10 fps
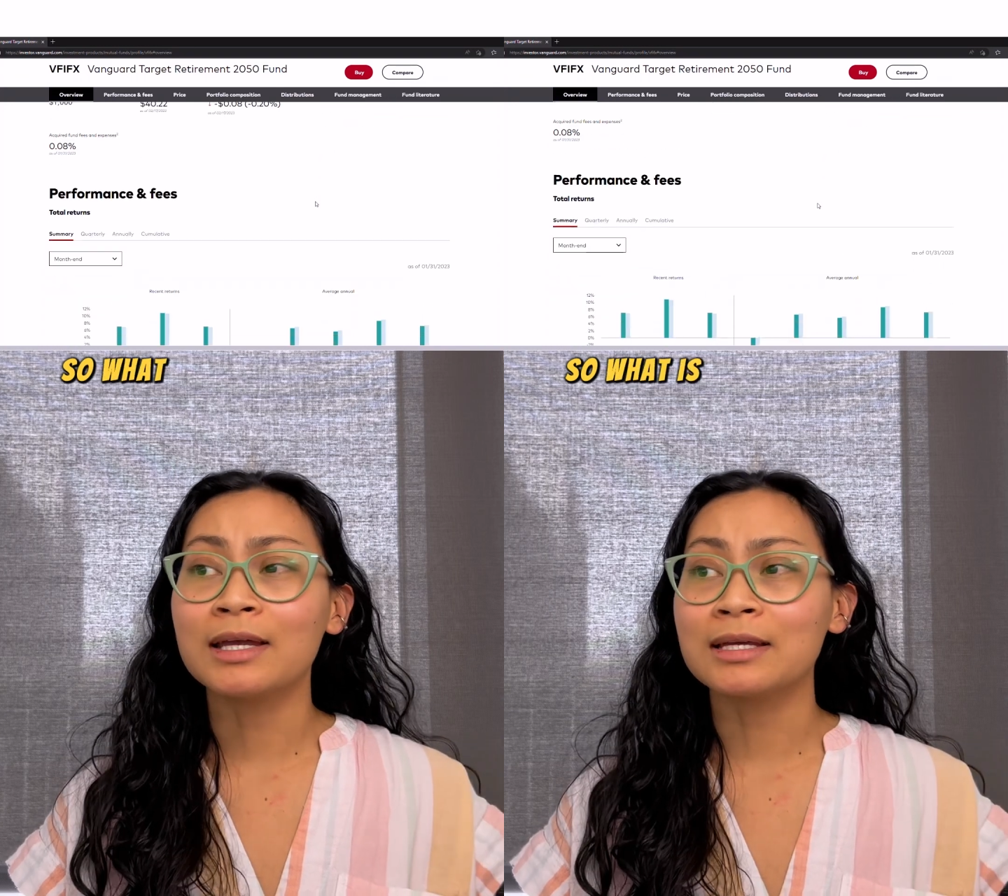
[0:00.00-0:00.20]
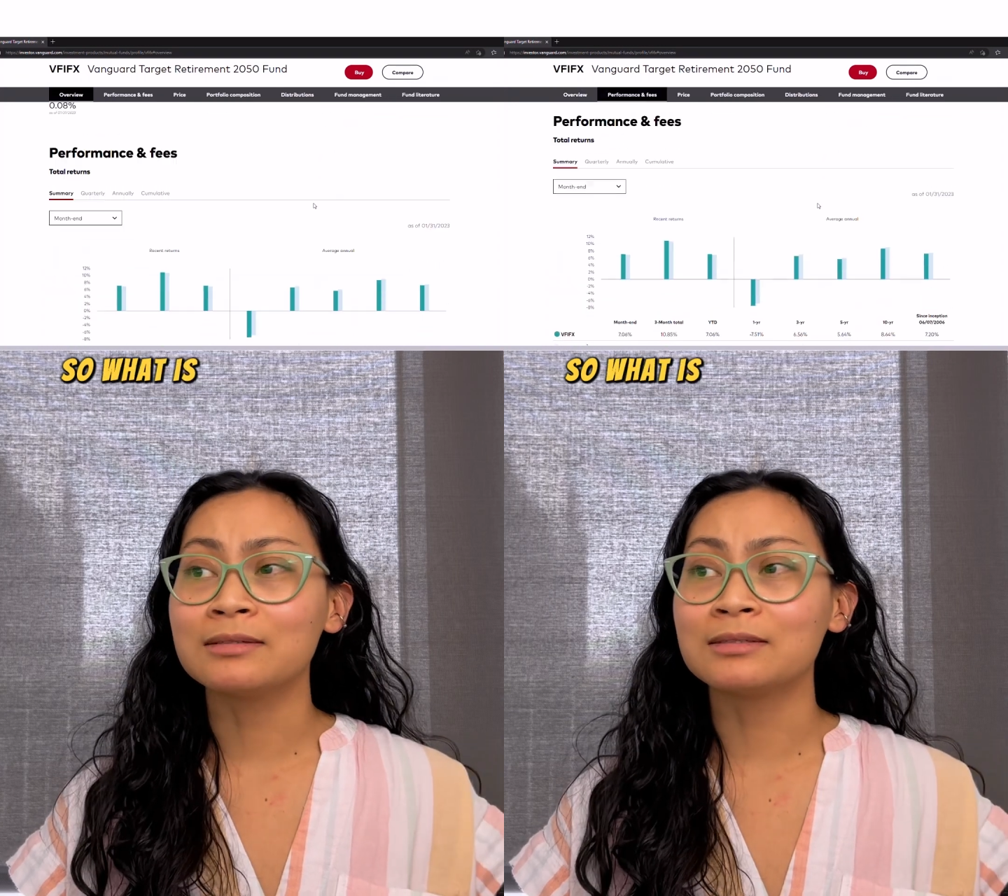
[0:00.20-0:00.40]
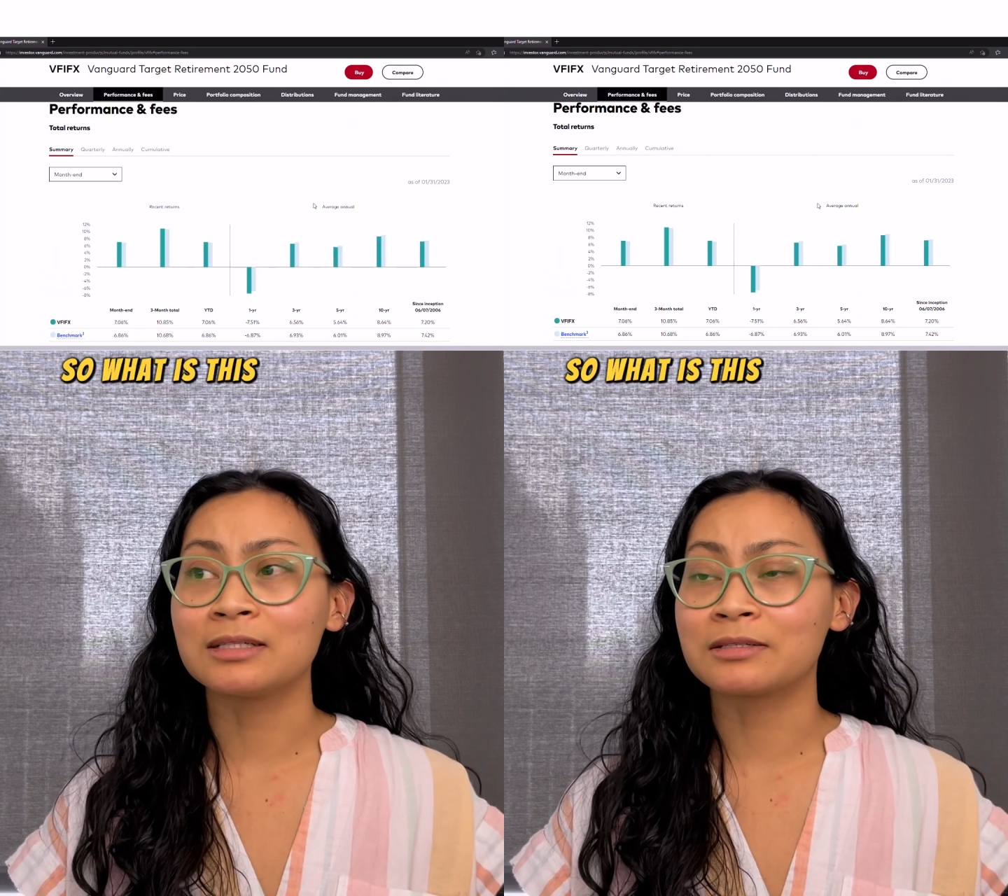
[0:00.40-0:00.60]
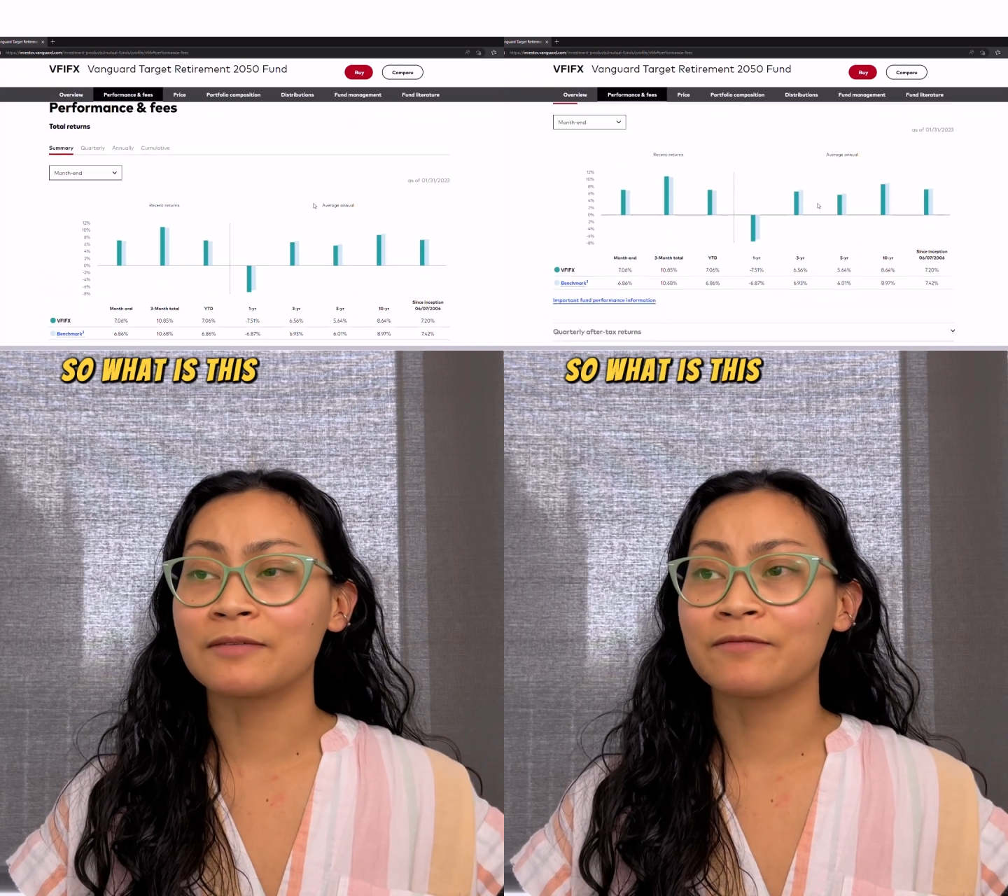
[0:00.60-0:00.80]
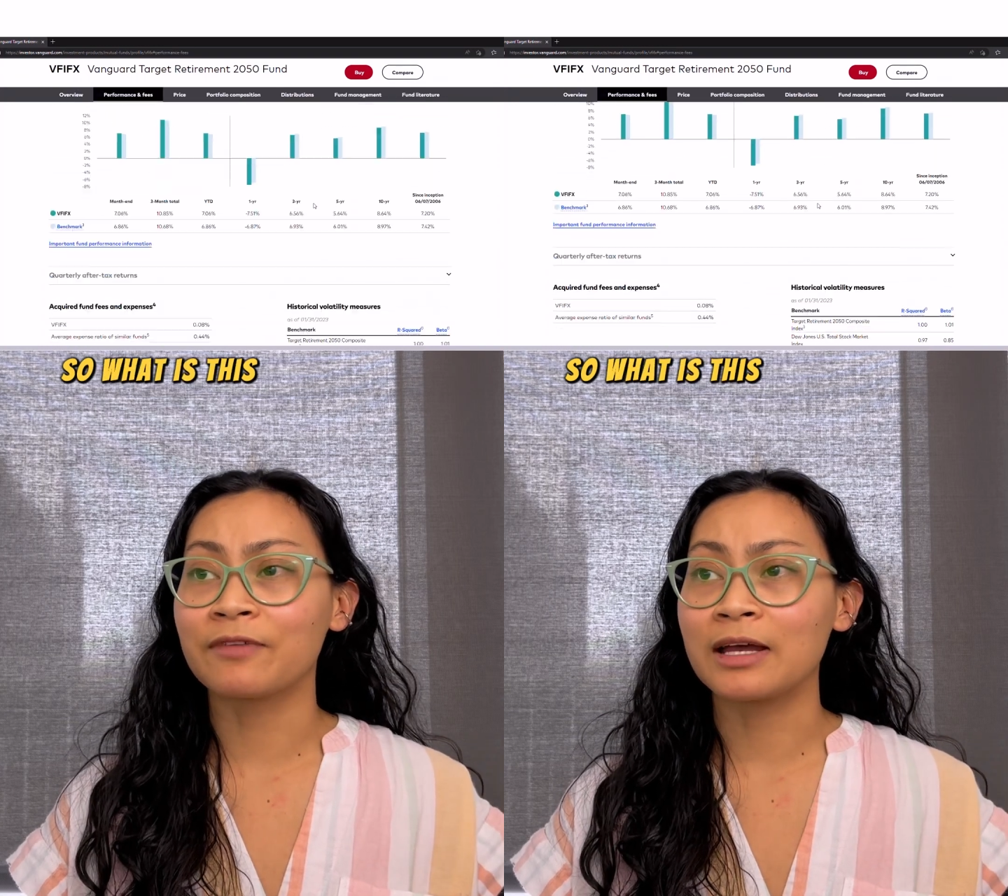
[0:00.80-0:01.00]
is
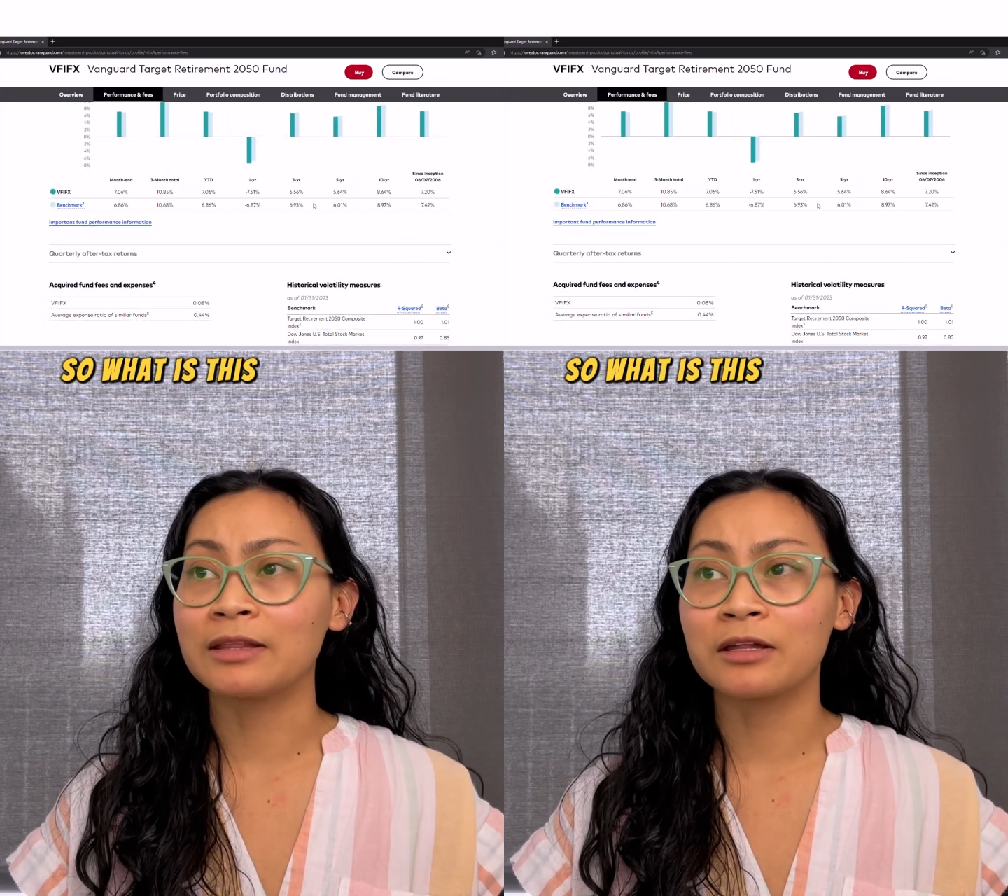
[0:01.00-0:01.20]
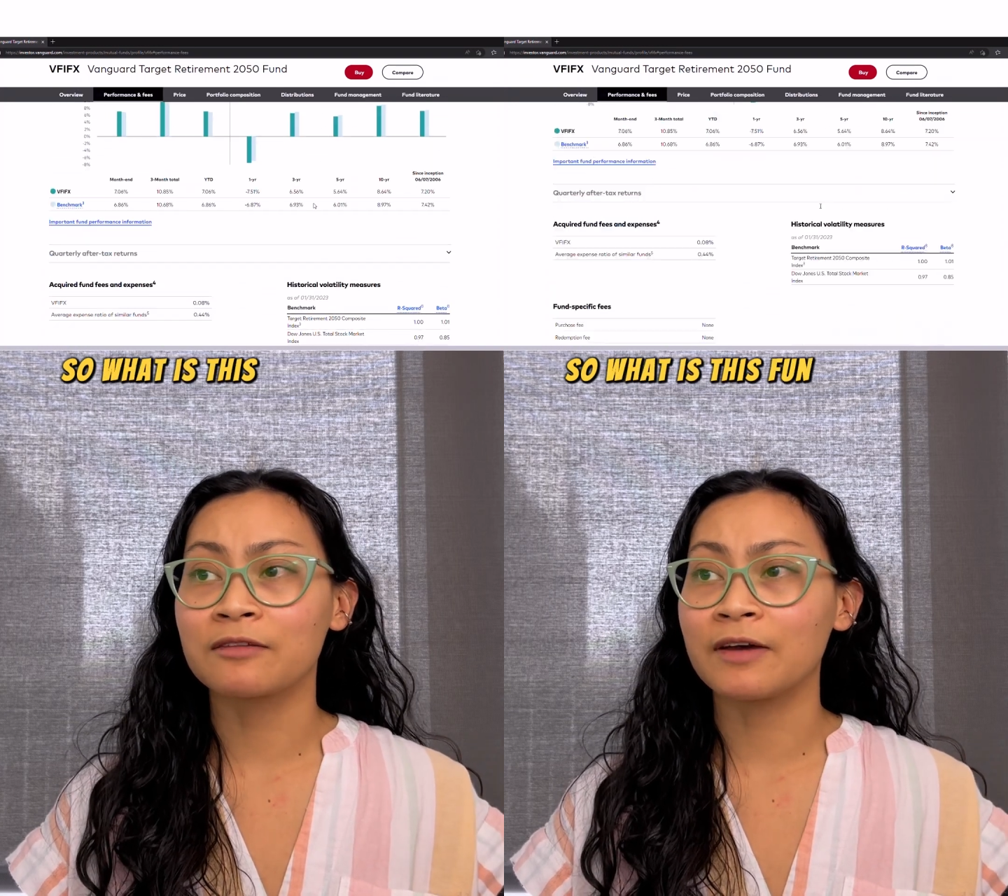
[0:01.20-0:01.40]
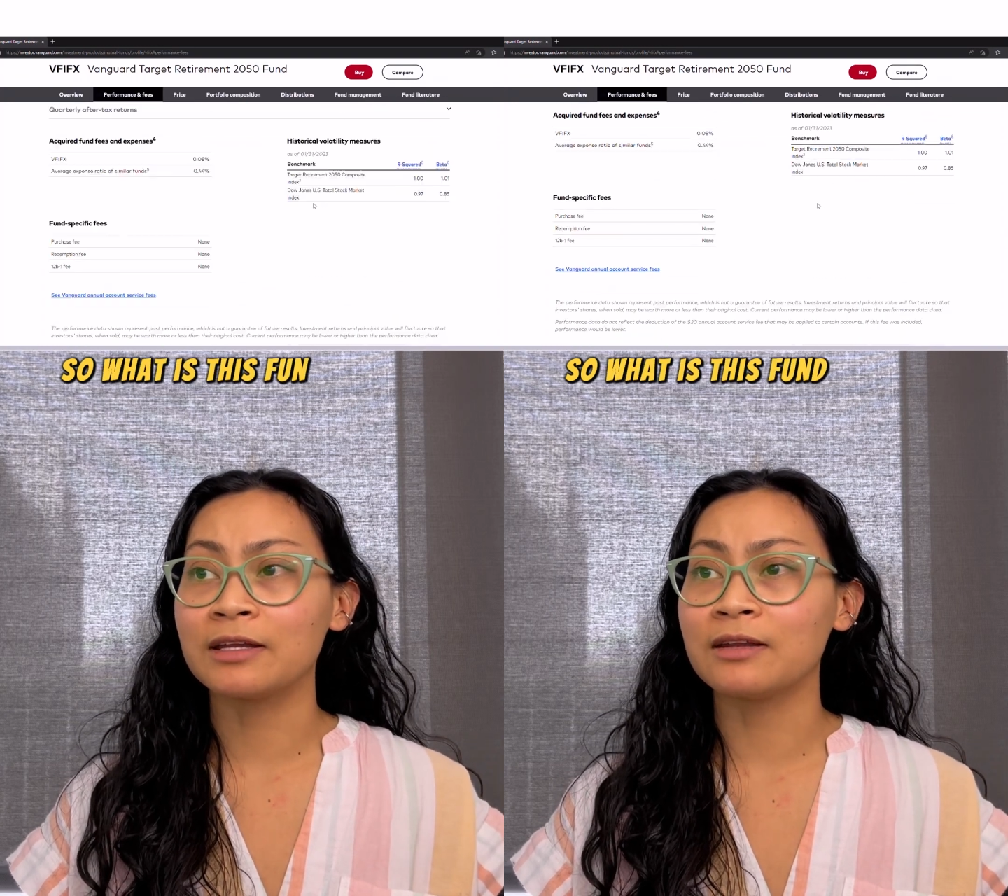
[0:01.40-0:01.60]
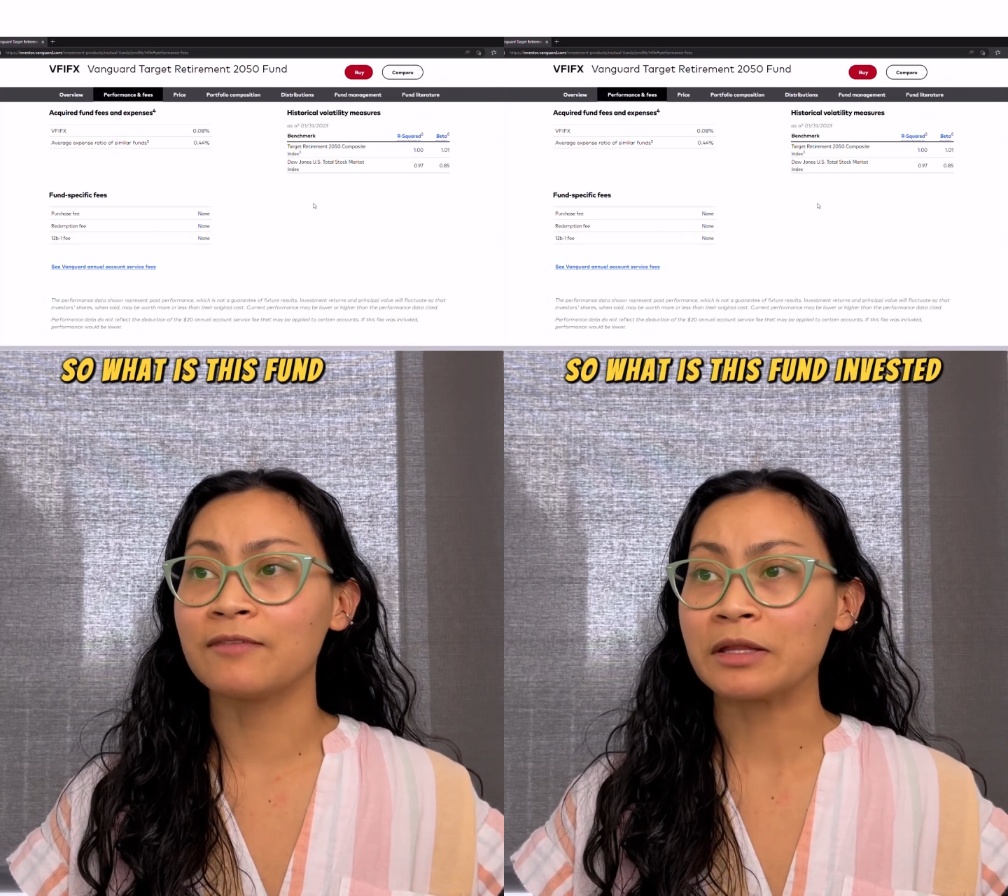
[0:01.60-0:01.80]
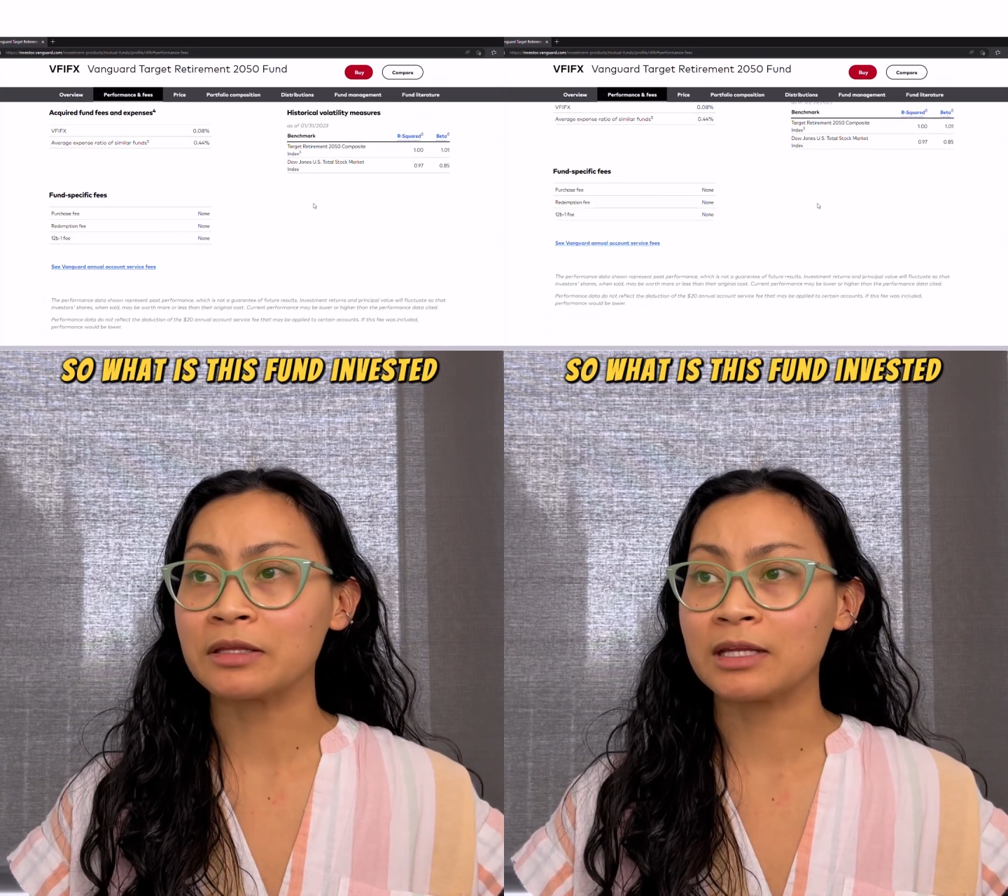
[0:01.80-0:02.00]
this fund
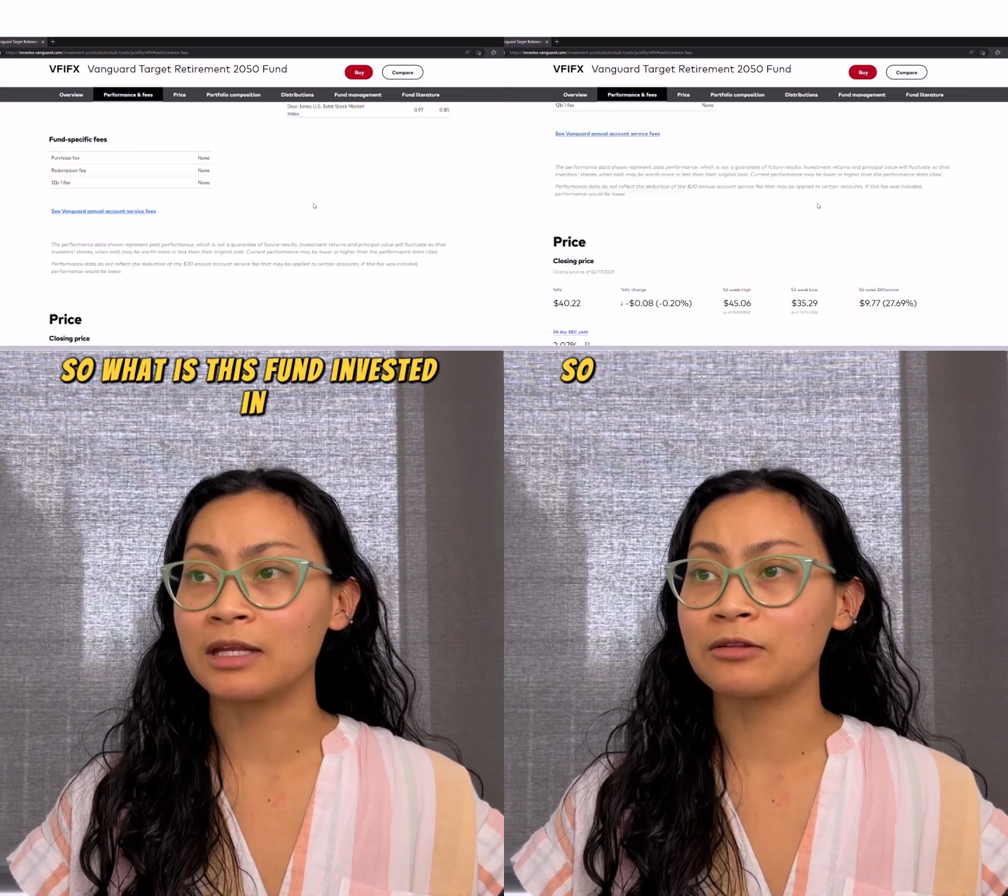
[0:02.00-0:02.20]
invested in?